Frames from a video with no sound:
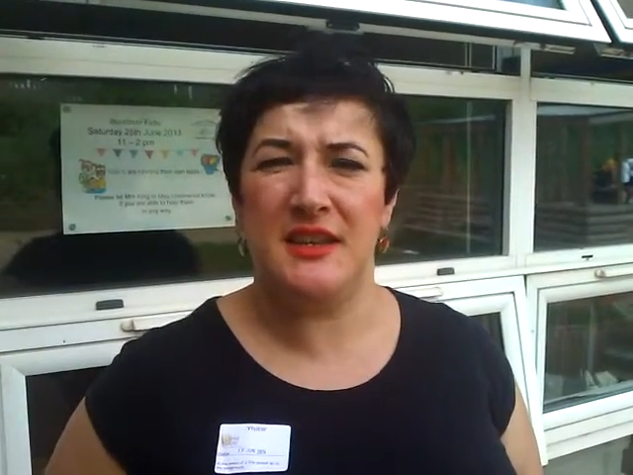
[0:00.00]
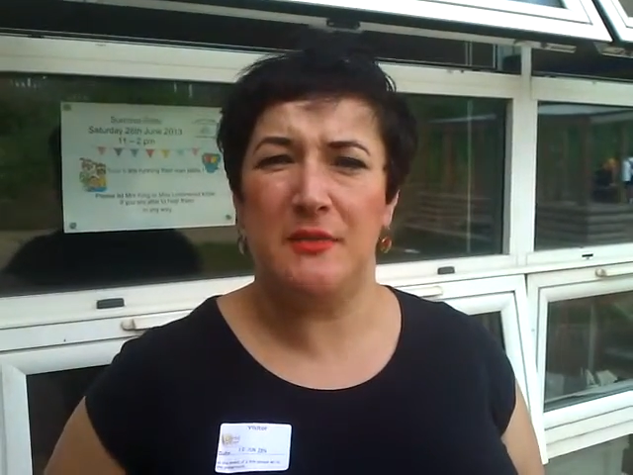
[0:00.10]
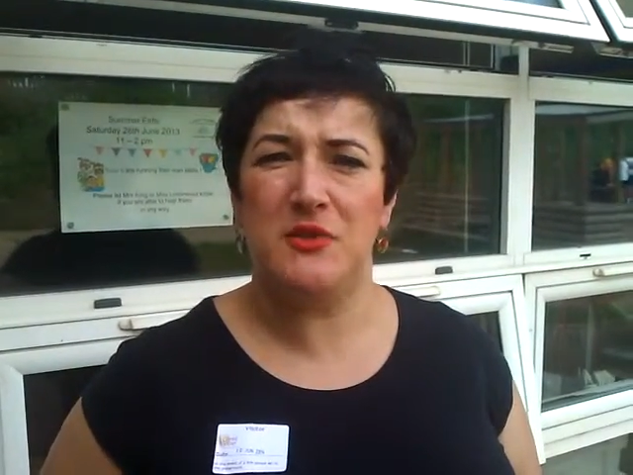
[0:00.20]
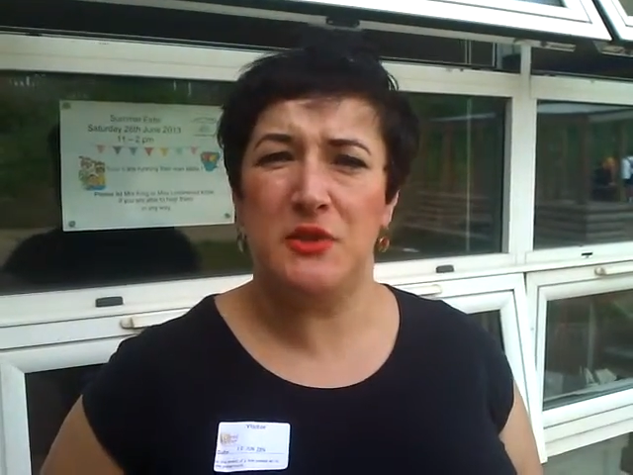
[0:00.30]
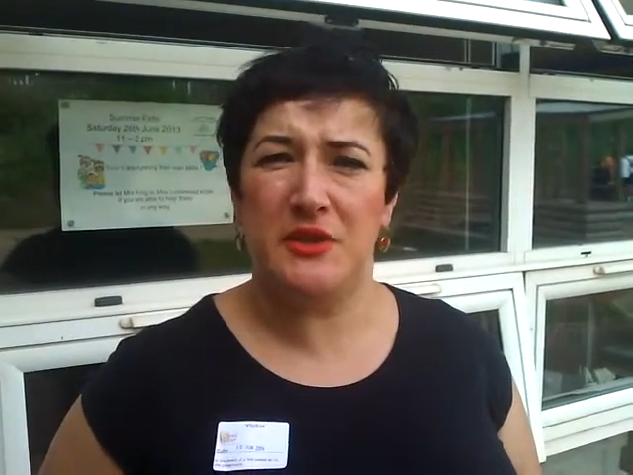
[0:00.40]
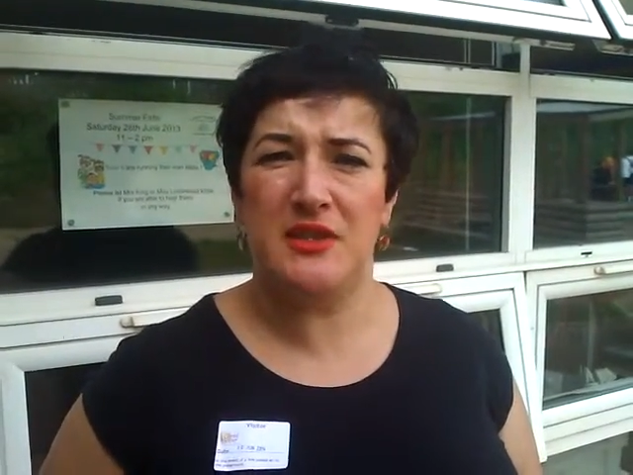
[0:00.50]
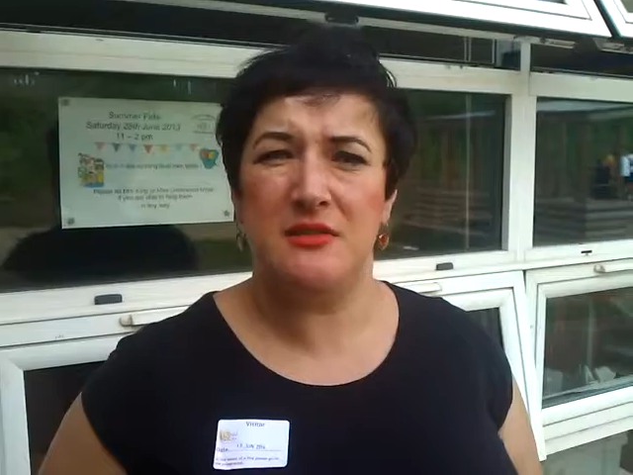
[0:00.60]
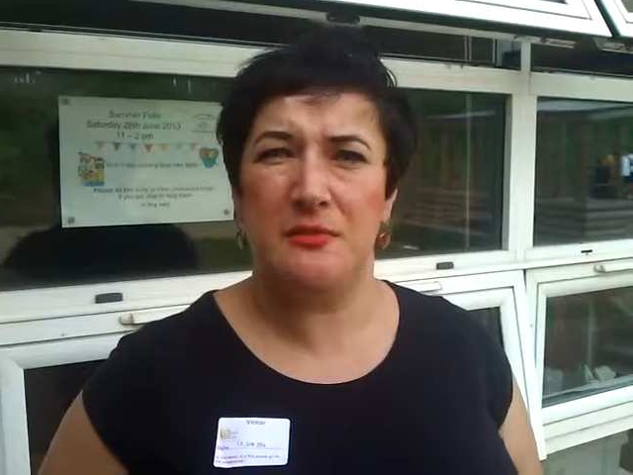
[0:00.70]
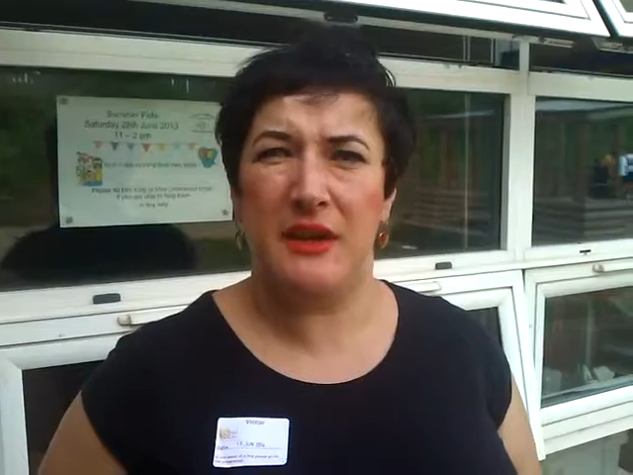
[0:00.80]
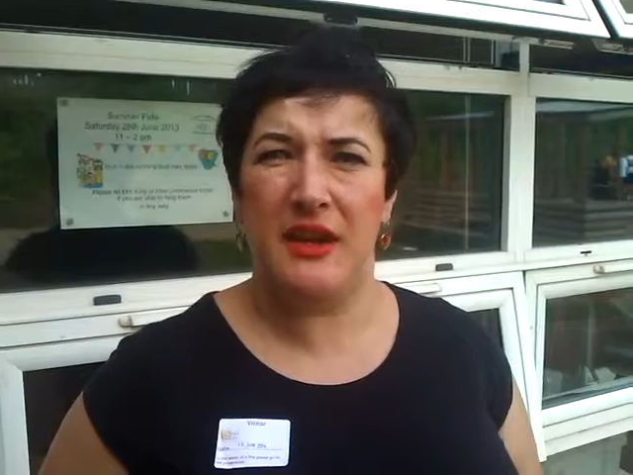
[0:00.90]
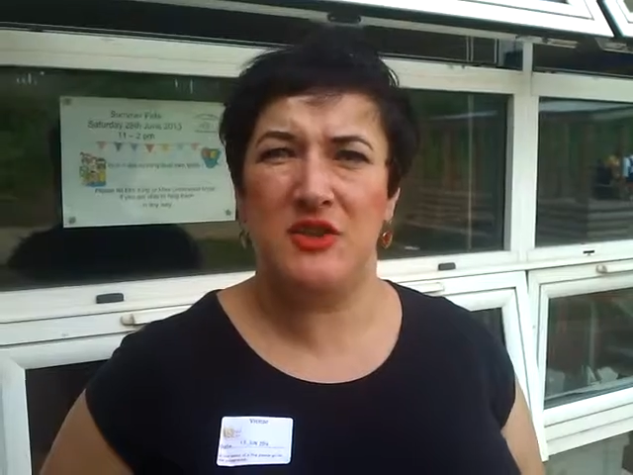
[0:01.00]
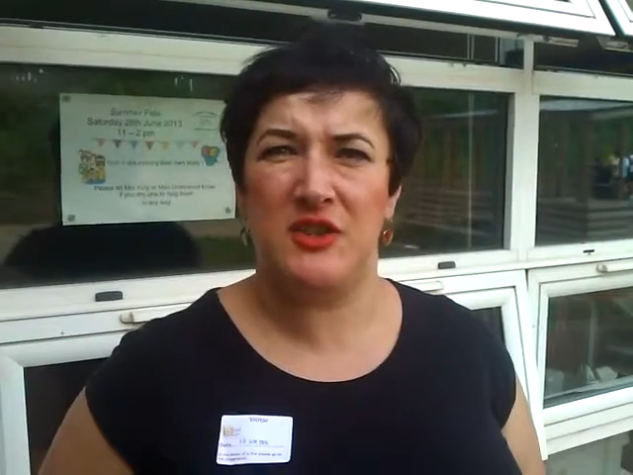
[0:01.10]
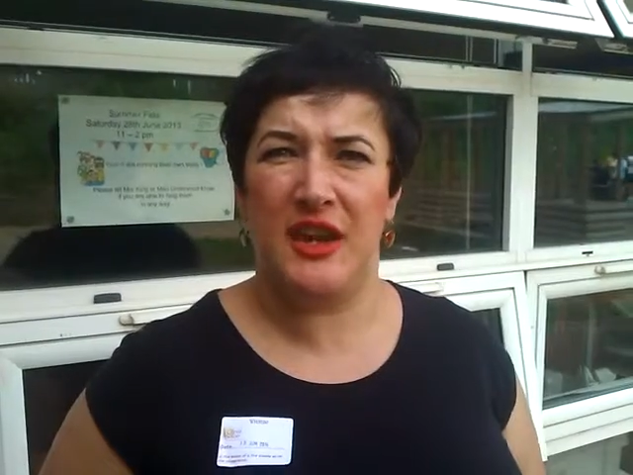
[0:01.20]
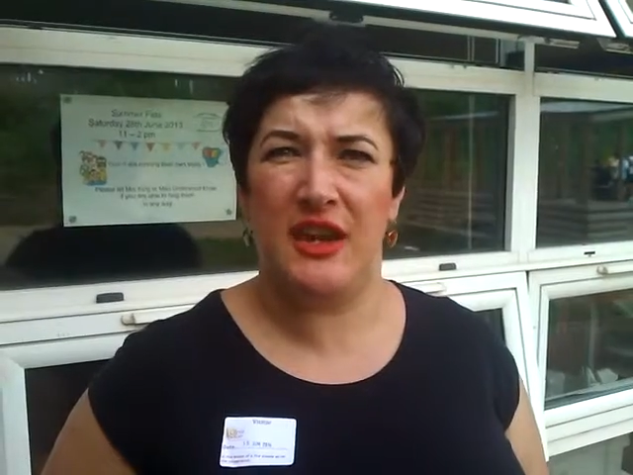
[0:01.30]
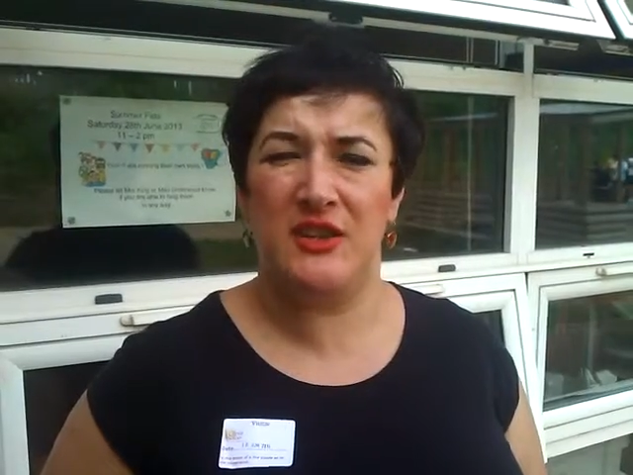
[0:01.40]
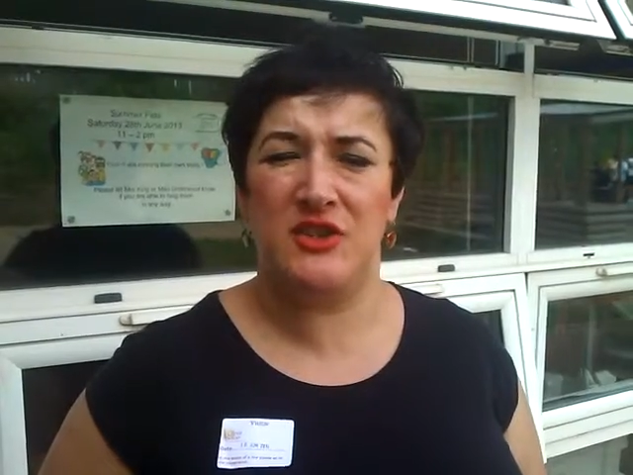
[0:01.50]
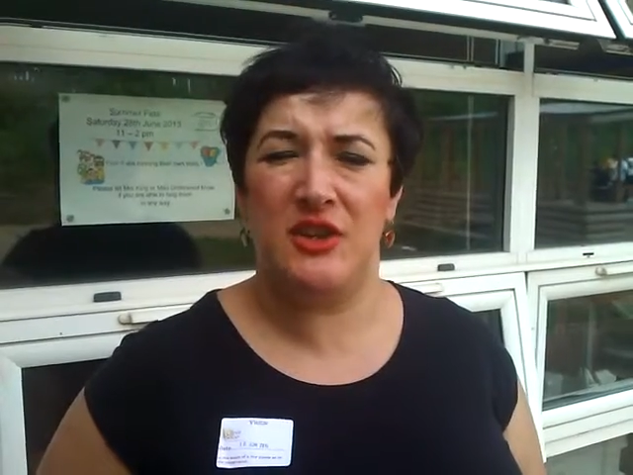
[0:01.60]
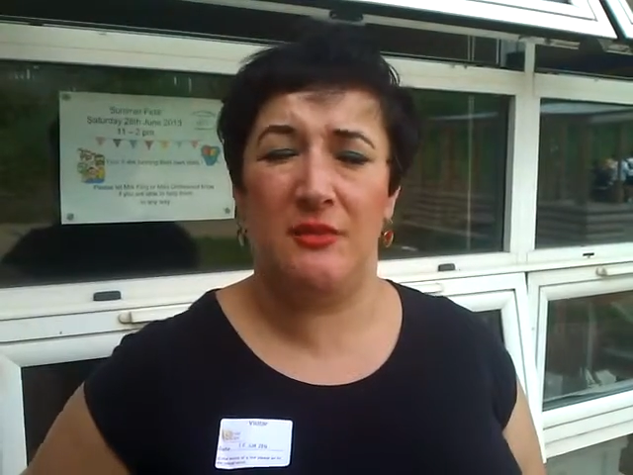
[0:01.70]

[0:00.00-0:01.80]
I'm talking to them about education,